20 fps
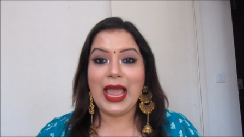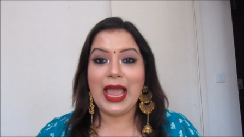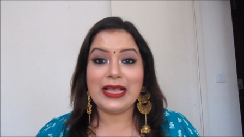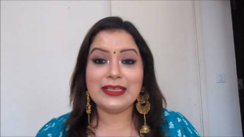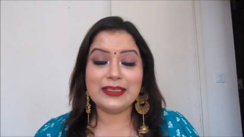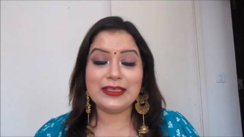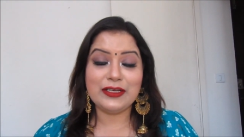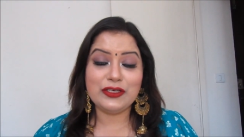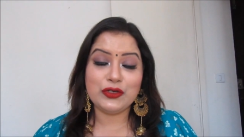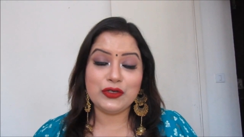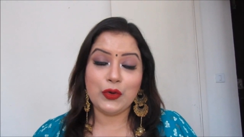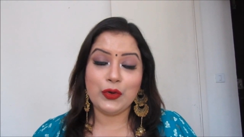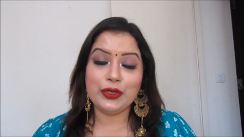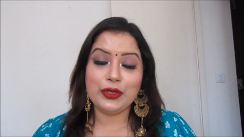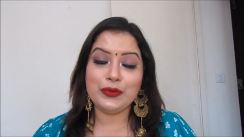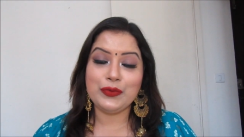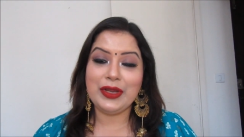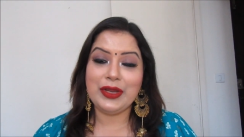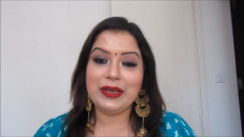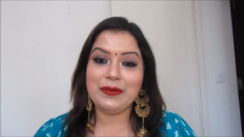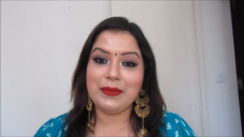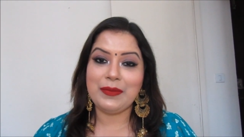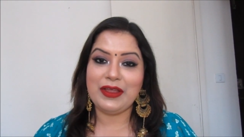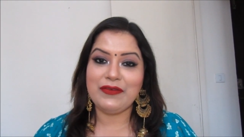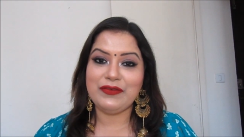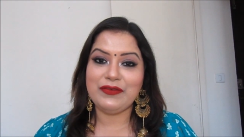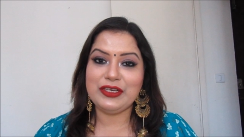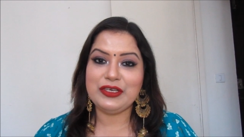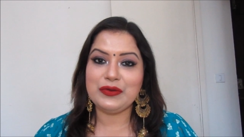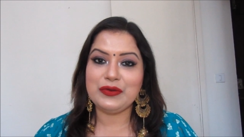As I show you in
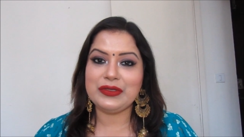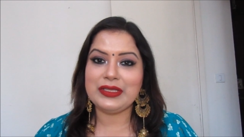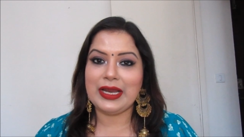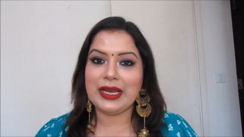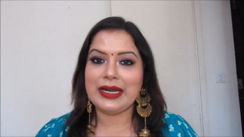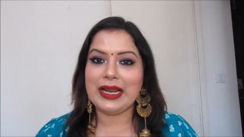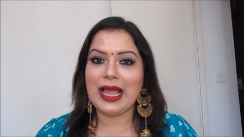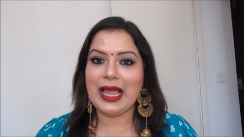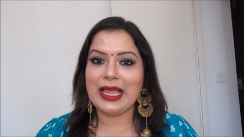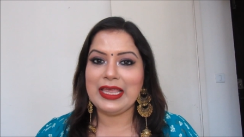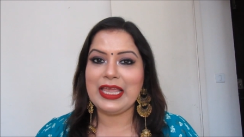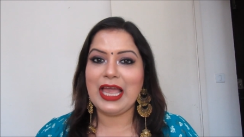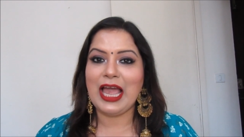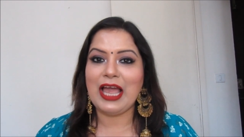my video that I